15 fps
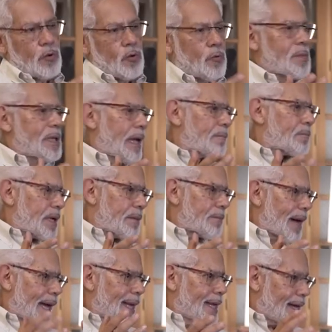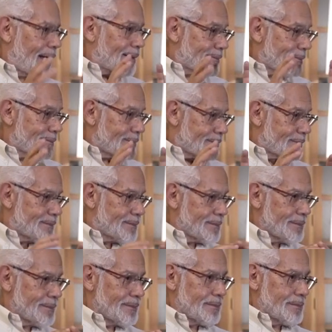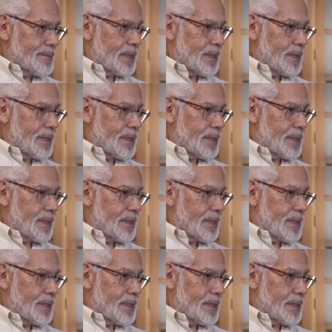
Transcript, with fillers: stronger when it comes to manufacture.